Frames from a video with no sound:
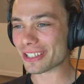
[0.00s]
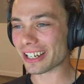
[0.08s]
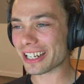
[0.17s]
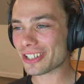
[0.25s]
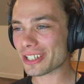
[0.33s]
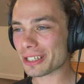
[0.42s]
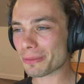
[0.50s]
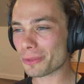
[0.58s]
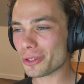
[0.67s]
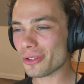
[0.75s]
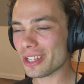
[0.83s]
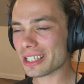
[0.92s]
And so let's just
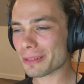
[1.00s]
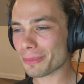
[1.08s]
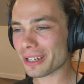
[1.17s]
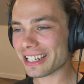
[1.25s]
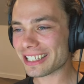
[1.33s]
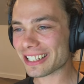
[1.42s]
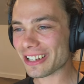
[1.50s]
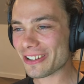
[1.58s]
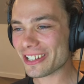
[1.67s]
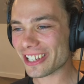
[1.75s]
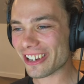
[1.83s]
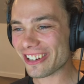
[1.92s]
do this and play it slow.
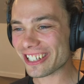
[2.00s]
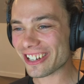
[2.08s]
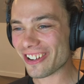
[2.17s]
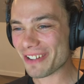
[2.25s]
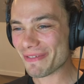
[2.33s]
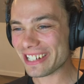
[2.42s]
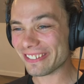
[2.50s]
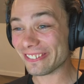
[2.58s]
Is it going to die on me?